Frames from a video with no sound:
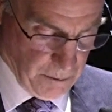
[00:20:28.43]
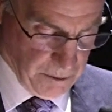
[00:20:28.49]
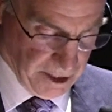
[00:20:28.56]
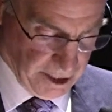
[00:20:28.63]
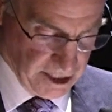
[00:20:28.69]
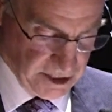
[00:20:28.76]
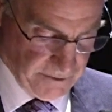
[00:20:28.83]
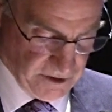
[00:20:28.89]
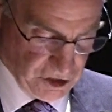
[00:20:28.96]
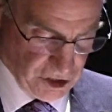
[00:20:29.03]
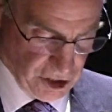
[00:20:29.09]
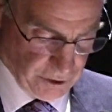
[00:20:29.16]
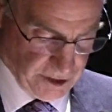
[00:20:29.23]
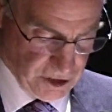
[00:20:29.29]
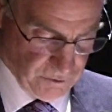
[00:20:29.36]
because of its
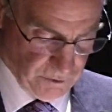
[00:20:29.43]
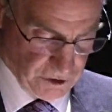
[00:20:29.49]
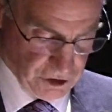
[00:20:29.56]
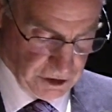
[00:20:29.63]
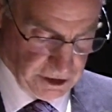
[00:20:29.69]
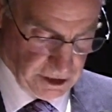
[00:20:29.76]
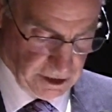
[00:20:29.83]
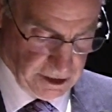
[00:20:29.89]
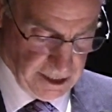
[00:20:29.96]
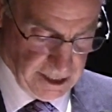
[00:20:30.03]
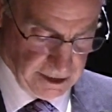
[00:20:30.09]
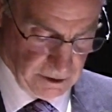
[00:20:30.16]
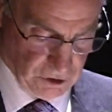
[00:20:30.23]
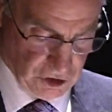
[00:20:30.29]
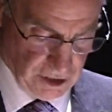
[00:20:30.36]
increased
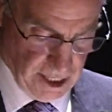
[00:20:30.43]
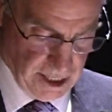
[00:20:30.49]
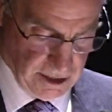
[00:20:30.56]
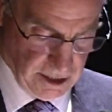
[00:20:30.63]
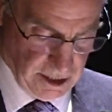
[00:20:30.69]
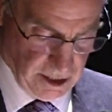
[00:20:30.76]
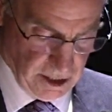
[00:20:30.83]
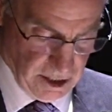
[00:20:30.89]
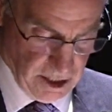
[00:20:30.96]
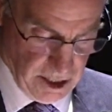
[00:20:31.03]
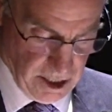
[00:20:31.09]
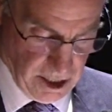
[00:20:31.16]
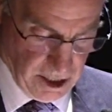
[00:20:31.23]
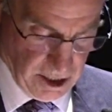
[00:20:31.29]
versatility and the outstanding